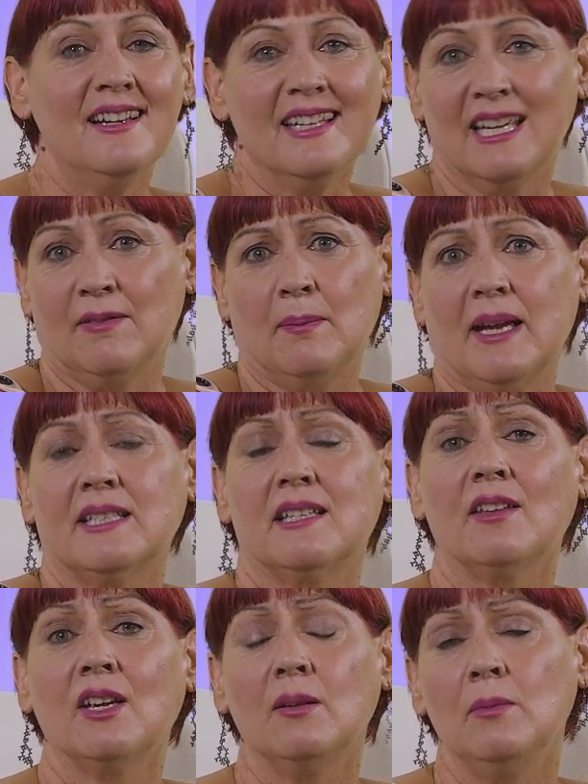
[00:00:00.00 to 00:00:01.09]
giving back to
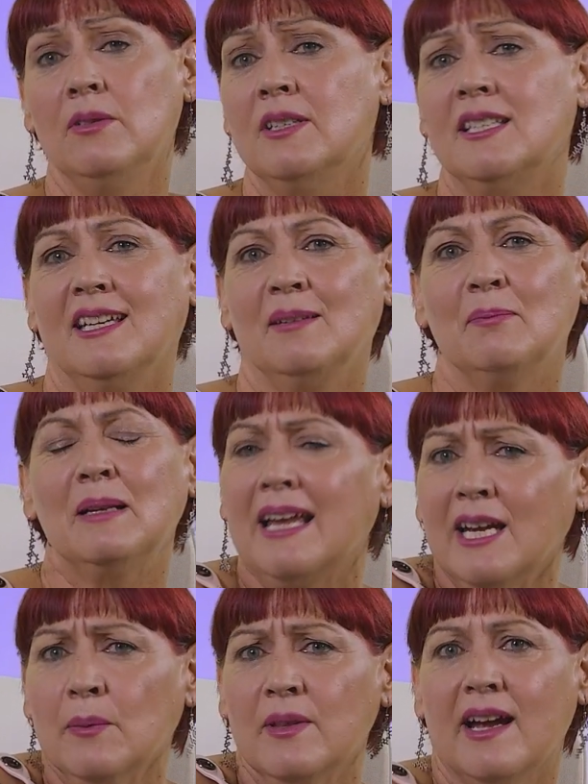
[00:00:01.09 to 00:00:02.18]
the community,
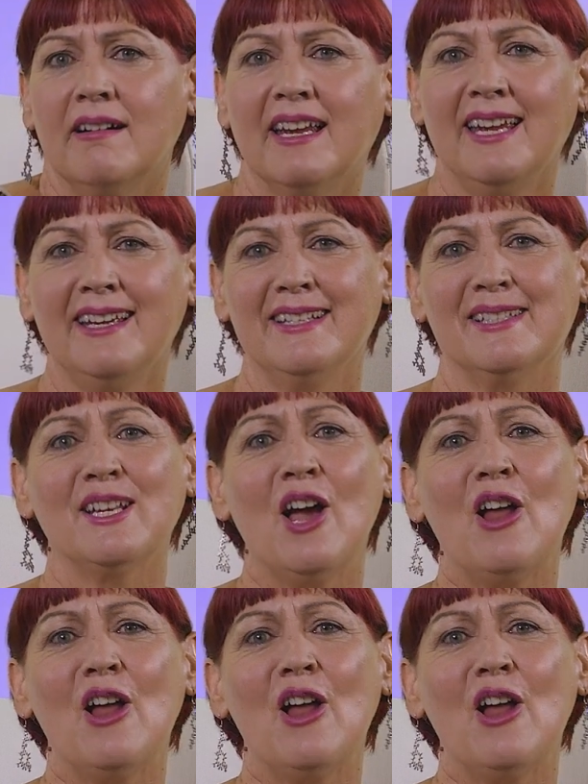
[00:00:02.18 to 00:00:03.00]
playing with our kids,